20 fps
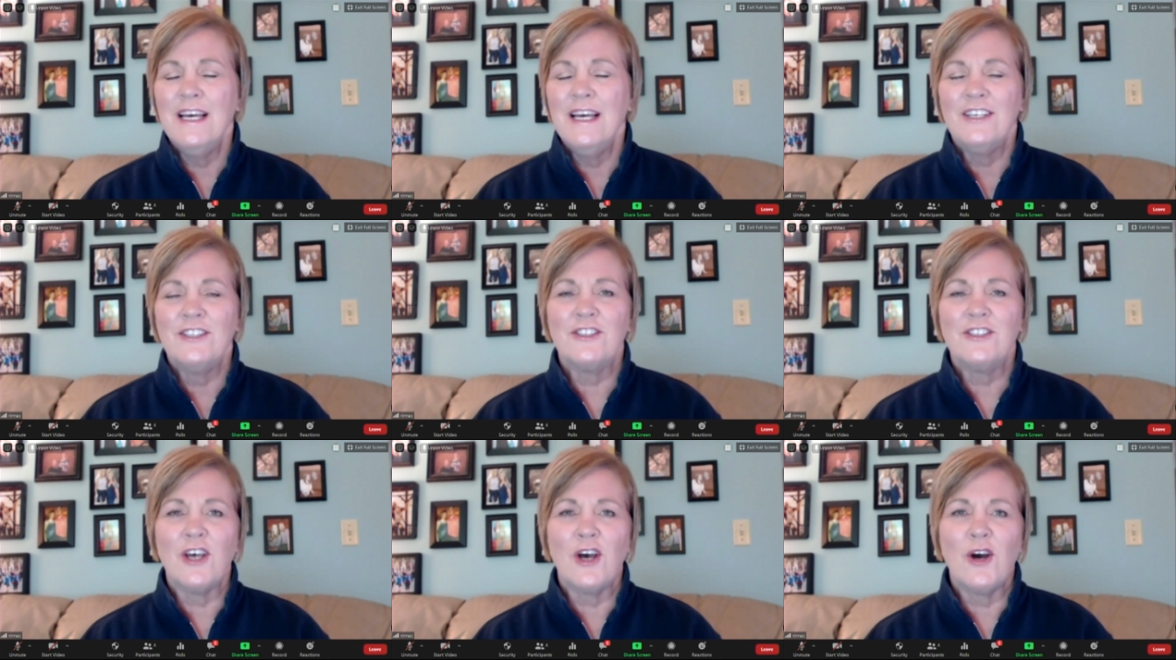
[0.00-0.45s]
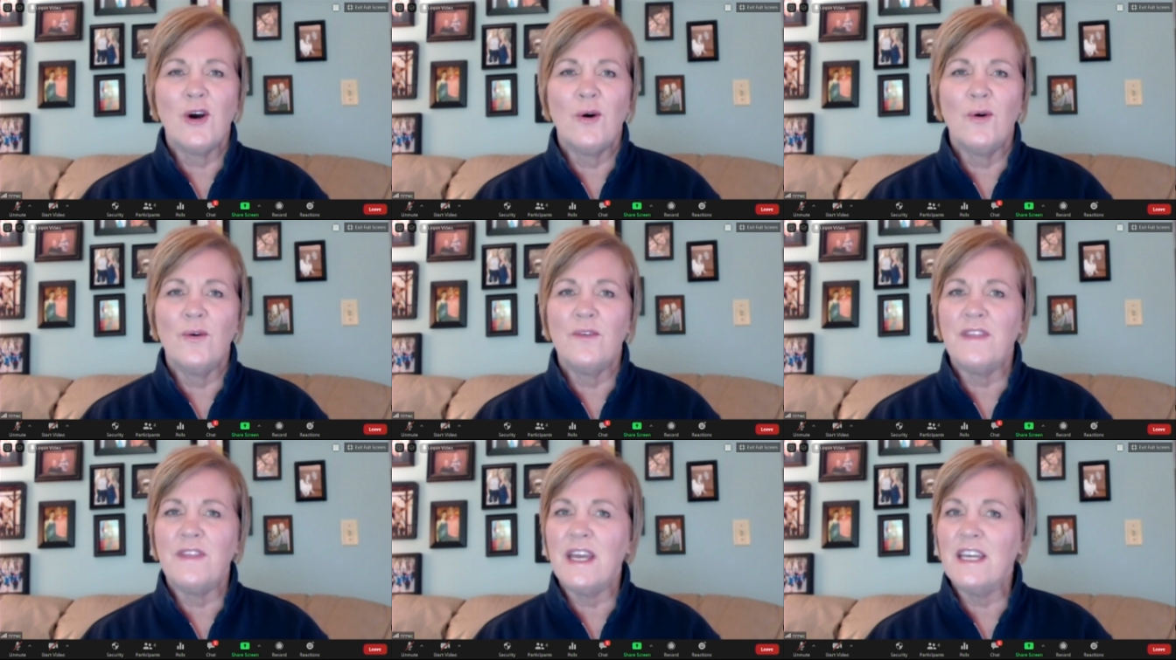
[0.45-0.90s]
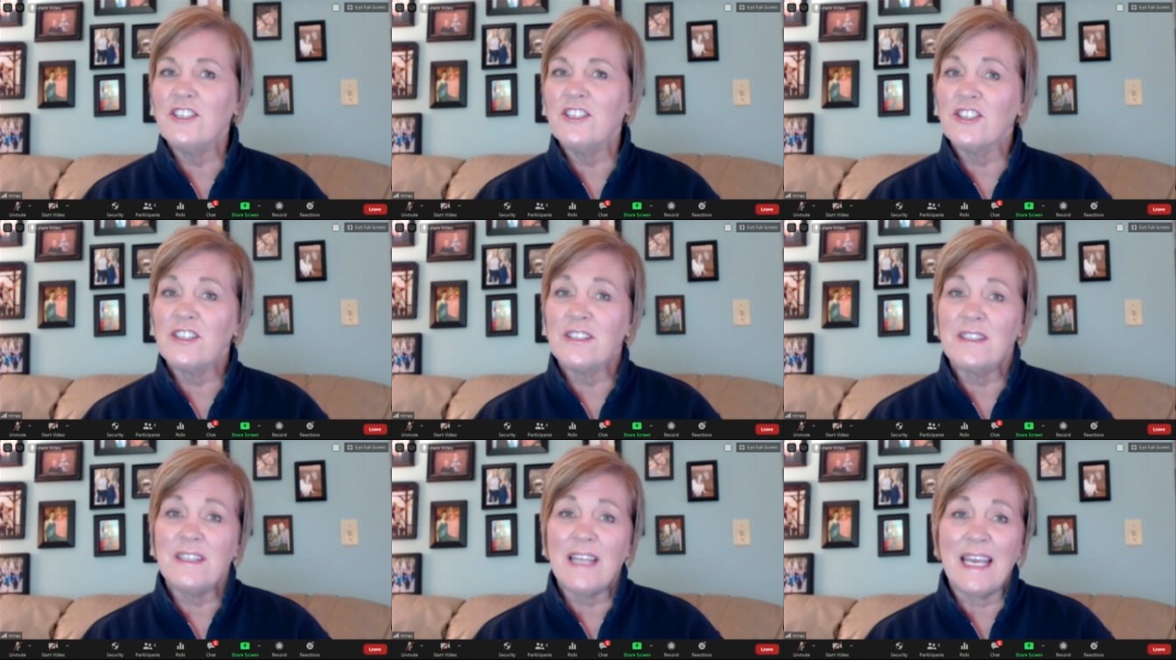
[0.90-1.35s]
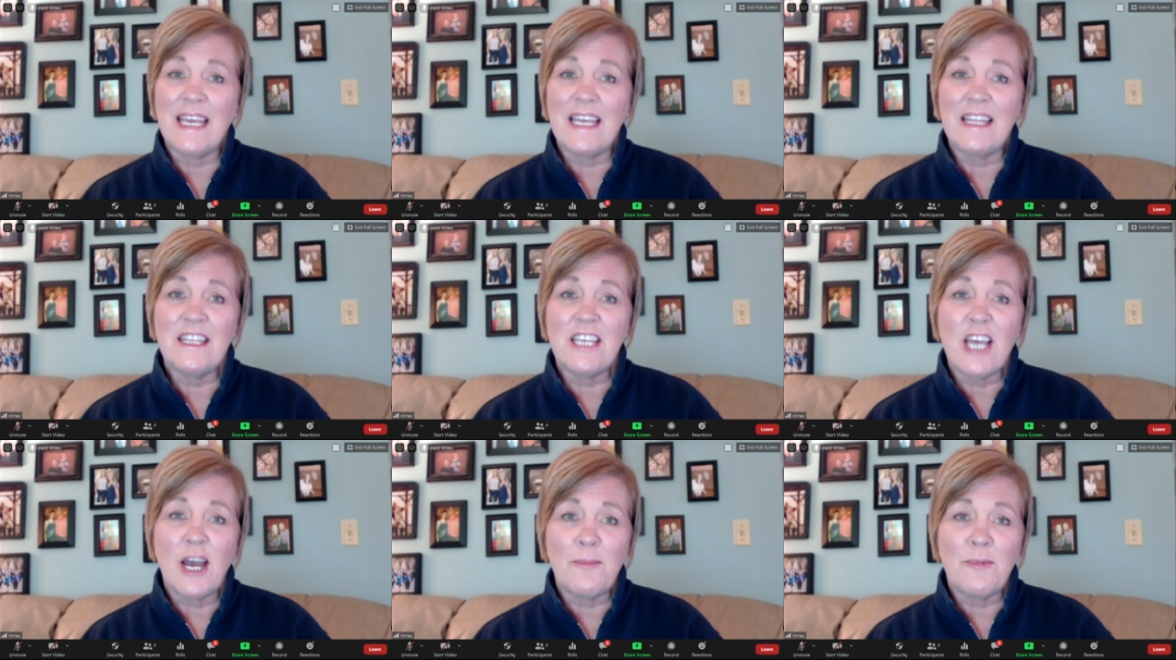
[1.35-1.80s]
So they just they
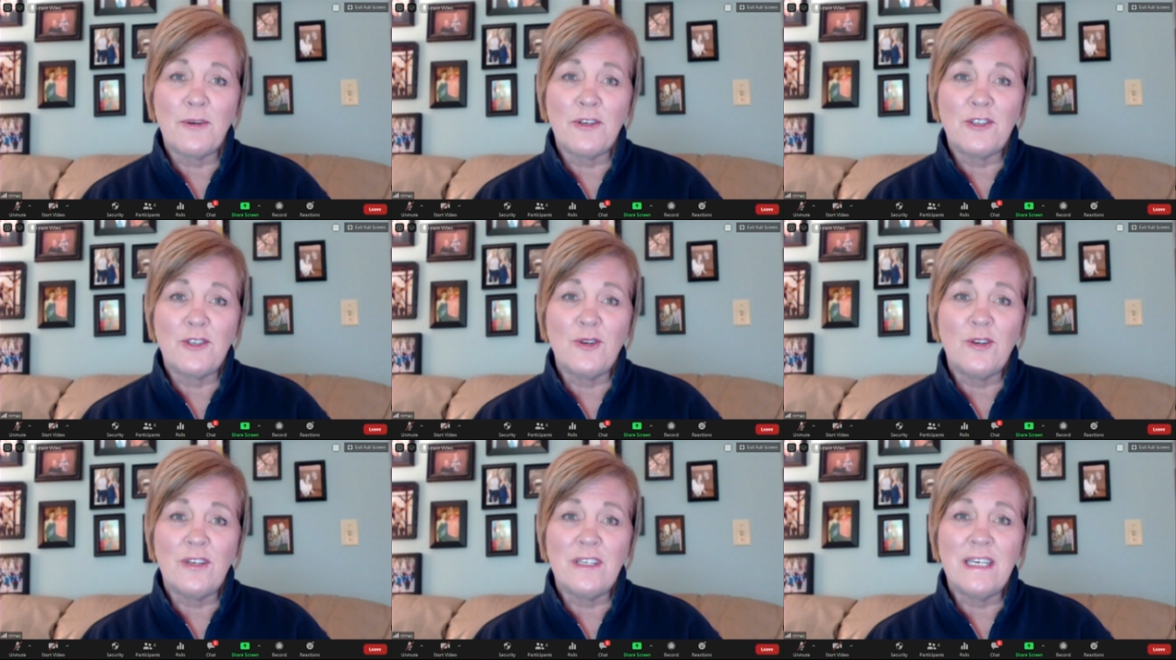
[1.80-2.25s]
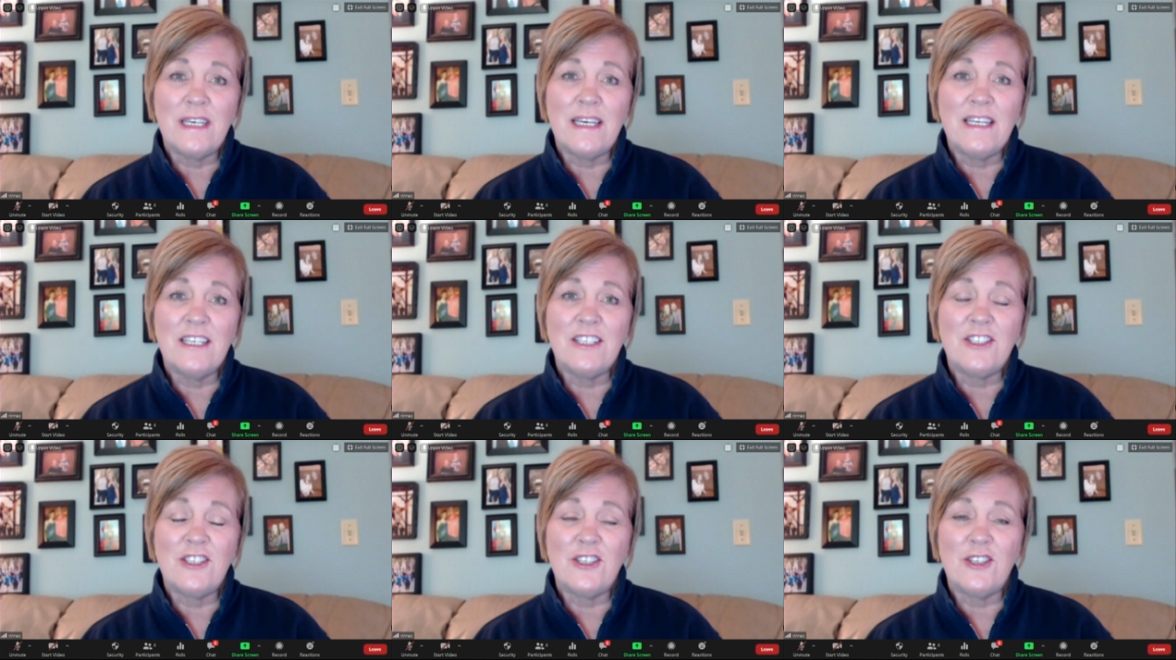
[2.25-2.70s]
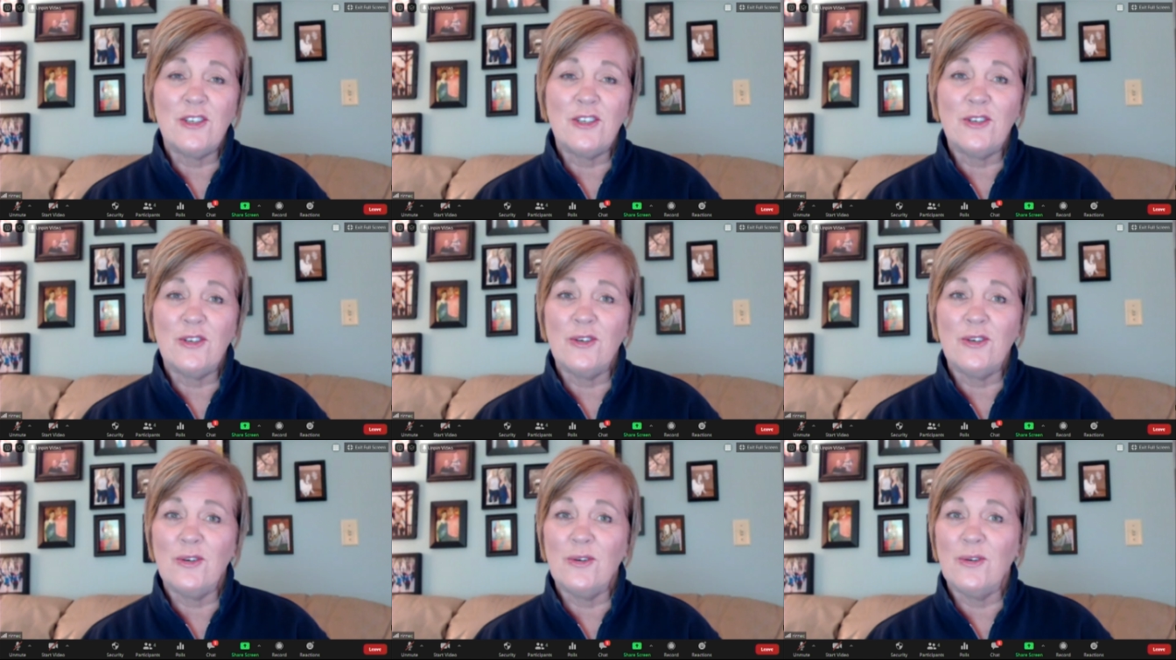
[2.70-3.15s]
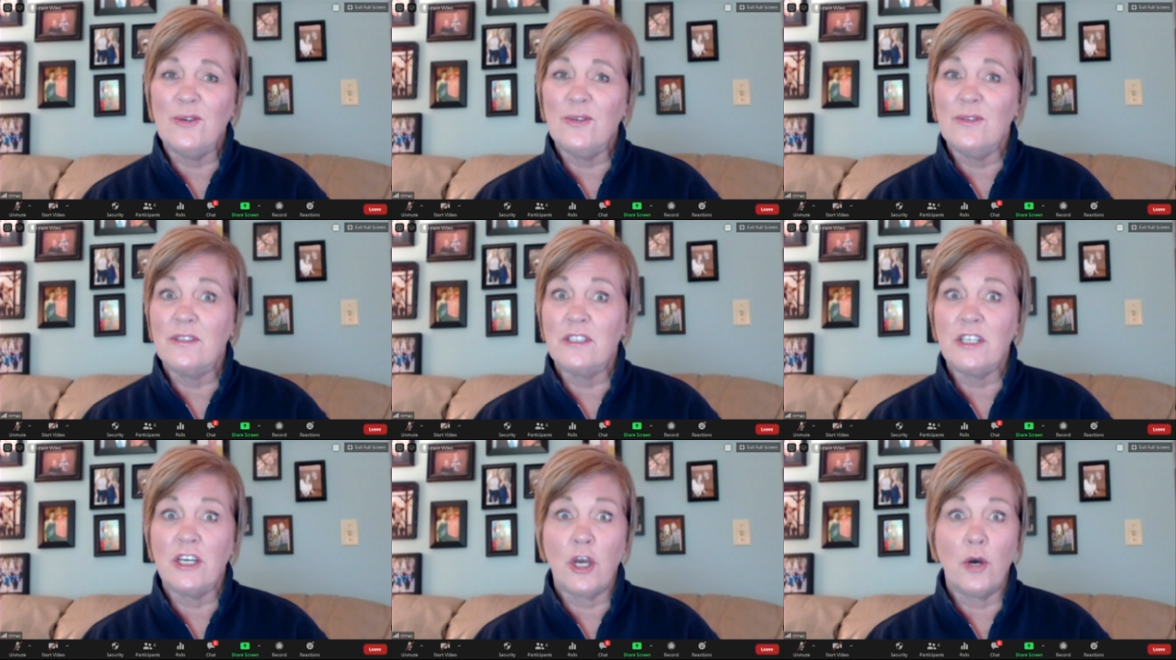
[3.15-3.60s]
get the opportunity to
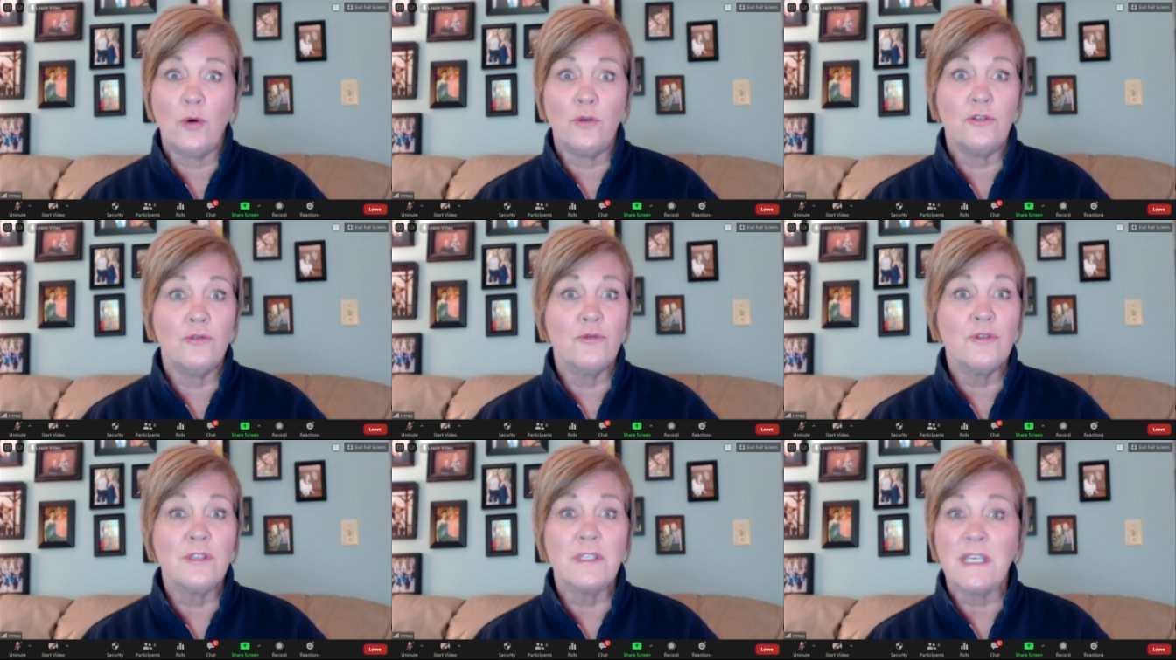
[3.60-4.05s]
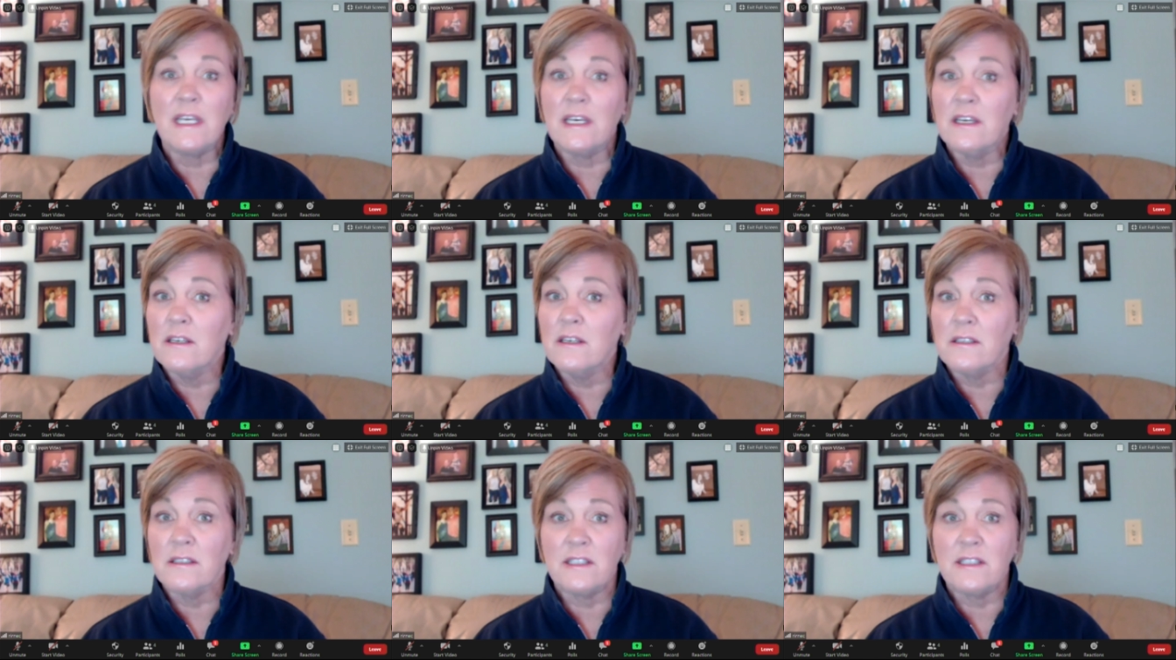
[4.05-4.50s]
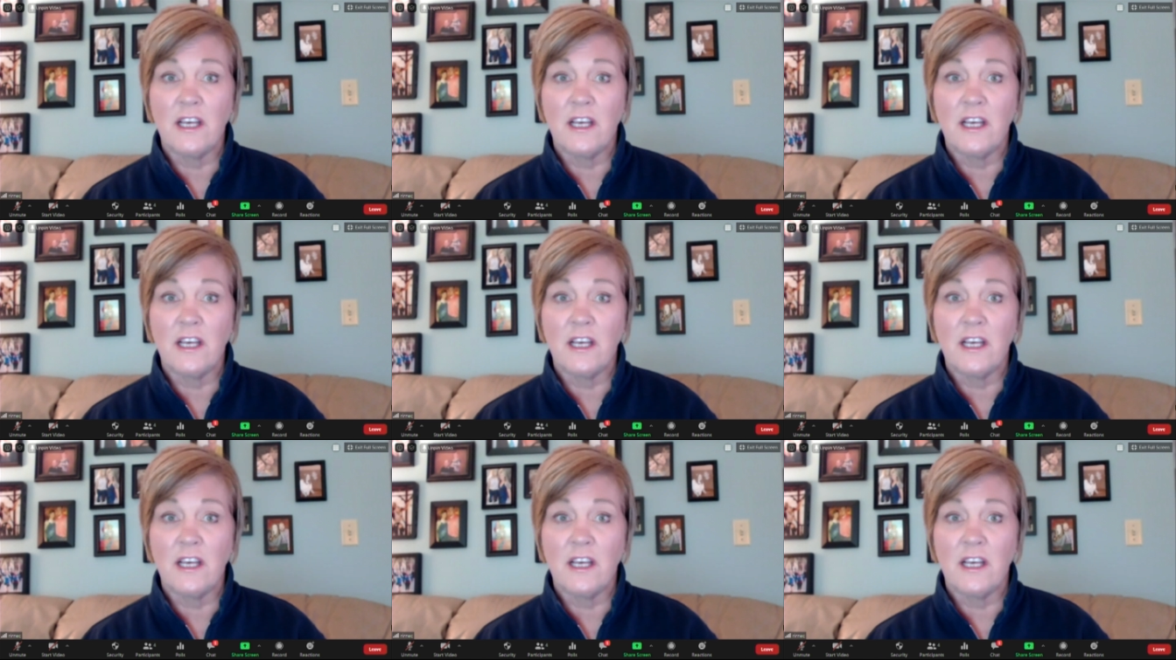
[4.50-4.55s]
to go do skills.